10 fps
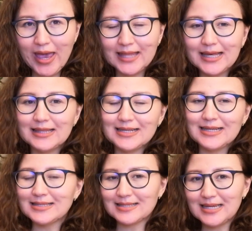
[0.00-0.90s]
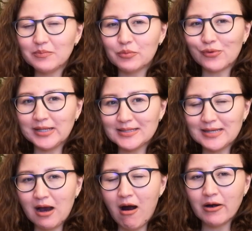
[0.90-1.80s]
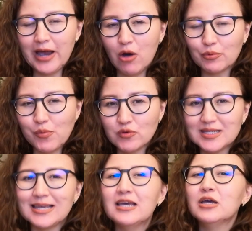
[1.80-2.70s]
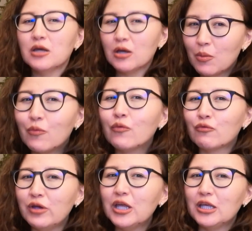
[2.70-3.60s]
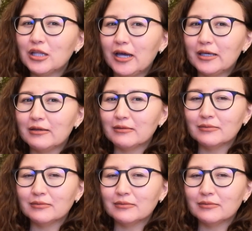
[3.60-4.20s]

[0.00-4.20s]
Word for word: and then the sustainable brands, they are now proposing really like